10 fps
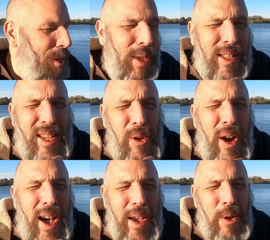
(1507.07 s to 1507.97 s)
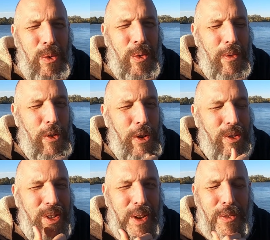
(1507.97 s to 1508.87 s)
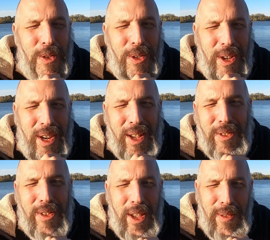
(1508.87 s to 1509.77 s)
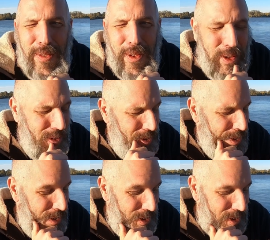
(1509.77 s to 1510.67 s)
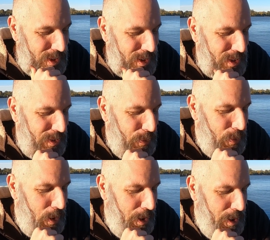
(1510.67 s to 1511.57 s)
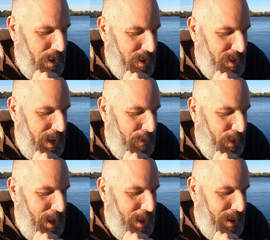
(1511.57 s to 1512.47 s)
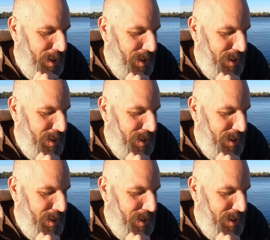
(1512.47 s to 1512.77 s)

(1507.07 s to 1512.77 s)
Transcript: I think the Ohio River is definitely not safe water. Teflon.